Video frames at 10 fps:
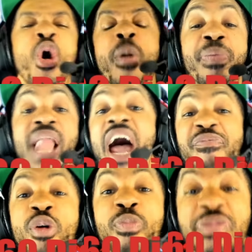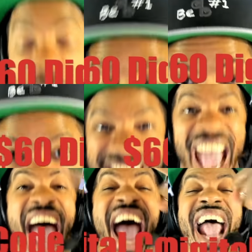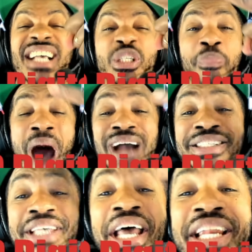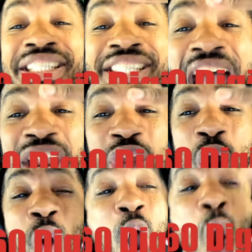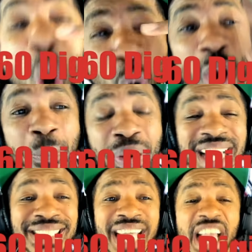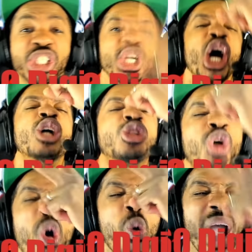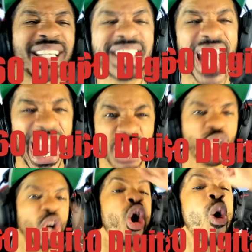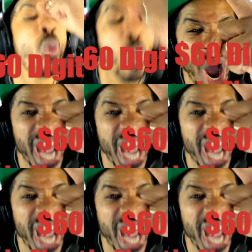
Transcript: platform of choice. Xbox, Nintendo, or PlayStation. Two ways to enter. One,